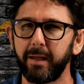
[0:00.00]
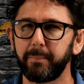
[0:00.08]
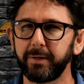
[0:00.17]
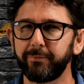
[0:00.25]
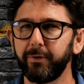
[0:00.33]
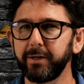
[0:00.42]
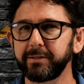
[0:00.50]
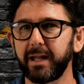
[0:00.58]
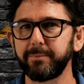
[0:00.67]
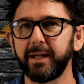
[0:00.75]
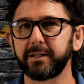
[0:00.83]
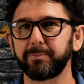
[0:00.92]
But first,
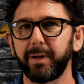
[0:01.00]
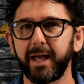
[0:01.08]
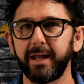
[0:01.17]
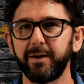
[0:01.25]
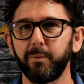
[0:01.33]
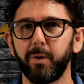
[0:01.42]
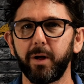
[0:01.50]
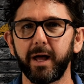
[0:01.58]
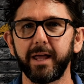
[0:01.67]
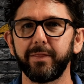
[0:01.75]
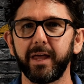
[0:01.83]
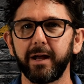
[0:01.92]
let me explain
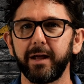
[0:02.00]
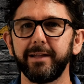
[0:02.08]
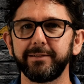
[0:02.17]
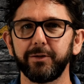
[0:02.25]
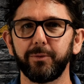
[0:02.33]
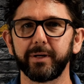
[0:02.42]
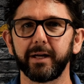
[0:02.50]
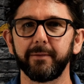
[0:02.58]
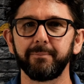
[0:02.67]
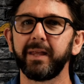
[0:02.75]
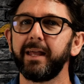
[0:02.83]
why there is an order.